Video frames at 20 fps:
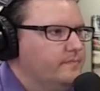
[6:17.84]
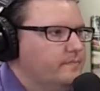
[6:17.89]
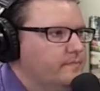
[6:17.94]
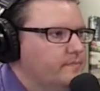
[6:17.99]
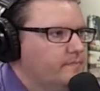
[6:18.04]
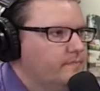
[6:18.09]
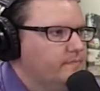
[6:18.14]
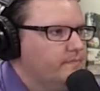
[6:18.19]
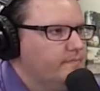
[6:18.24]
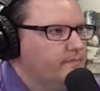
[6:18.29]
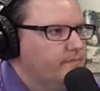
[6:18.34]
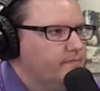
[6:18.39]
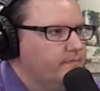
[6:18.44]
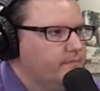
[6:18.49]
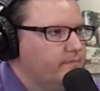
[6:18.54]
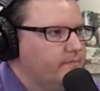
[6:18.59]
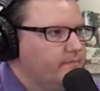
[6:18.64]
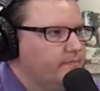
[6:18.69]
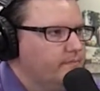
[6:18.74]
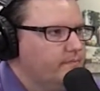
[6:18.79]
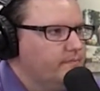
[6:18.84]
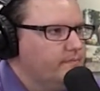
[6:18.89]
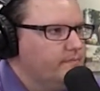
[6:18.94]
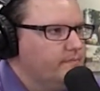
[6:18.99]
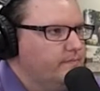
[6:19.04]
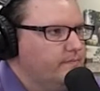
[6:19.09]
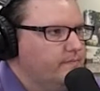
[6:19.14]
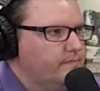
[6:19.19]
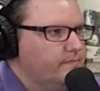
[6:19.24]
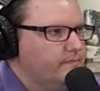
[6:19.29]

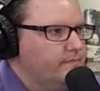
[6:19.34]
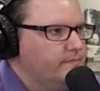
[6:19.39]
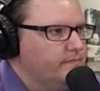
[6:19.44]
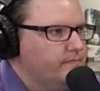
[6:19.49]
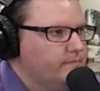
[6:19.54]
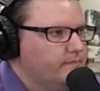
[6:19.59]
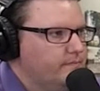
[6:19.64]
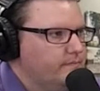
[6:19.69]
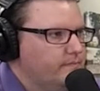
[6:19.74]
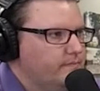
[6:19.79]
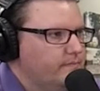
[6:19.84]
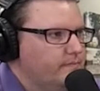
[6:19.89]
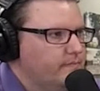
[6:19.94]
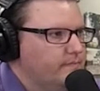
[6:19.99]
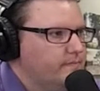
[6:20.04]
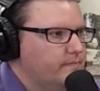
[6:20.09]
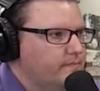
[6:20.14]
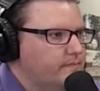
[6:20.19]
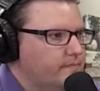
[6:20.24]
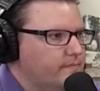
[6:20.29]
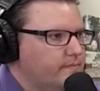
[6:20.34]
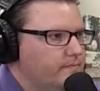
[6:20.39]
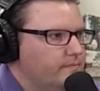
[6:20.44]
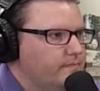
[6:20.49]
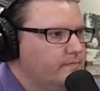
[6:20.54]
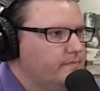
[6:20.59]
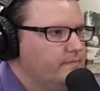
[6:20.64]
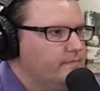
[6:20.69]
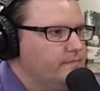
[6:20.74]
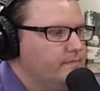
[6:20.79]

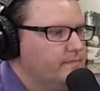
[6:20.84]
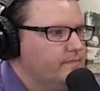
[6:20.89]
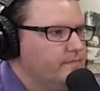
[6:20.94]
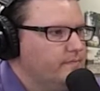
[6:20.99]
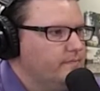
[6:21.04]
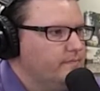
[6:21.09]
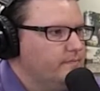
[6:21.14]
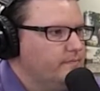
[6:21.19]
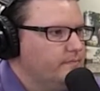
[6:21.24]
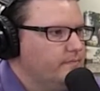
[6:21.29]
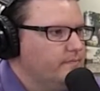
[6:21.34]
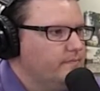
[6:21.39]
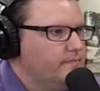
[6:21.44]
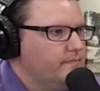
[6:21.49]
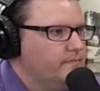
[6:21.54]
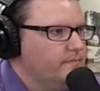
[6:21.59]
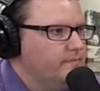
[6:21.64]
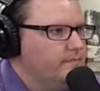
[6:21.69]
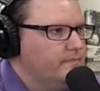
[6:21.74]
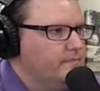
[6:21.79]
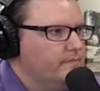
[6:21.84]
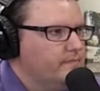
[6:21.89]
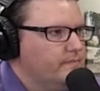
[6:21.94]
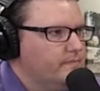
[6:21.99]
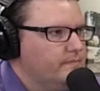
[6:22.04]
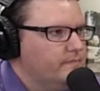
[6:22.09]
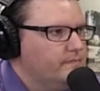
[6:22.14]
(silent)